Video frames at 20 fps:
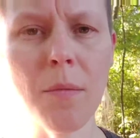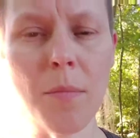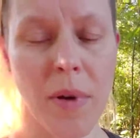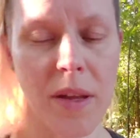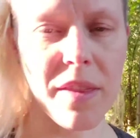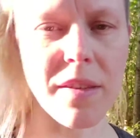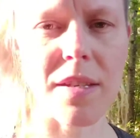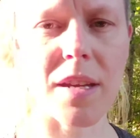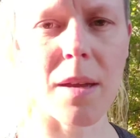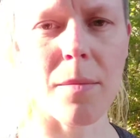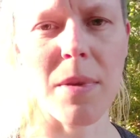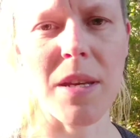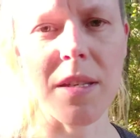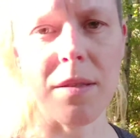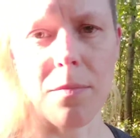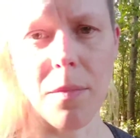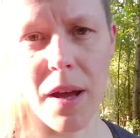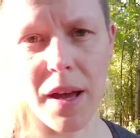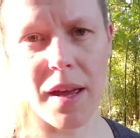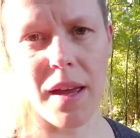by the time
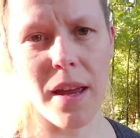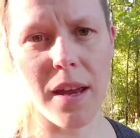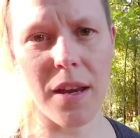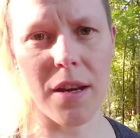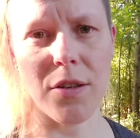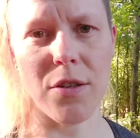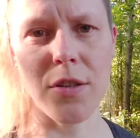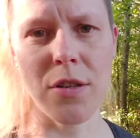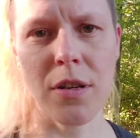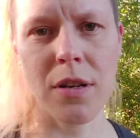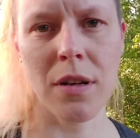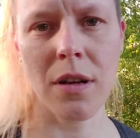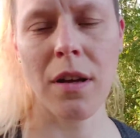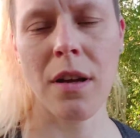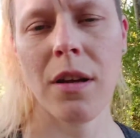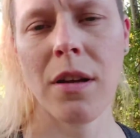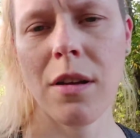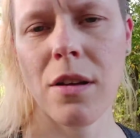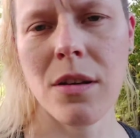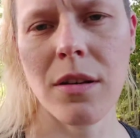he's my age,
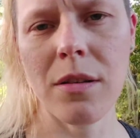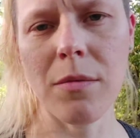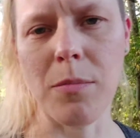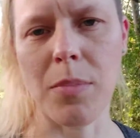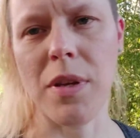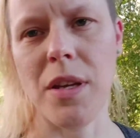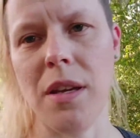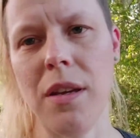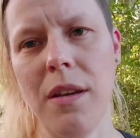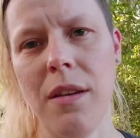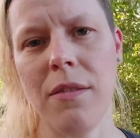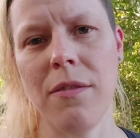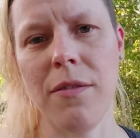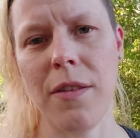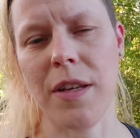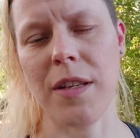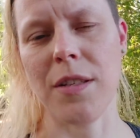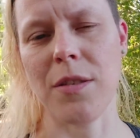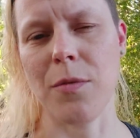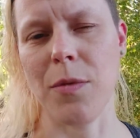could be
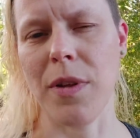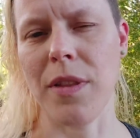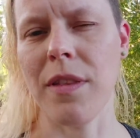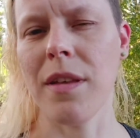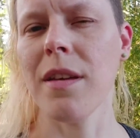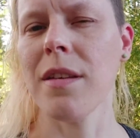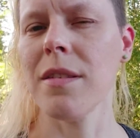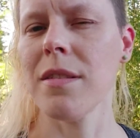faced with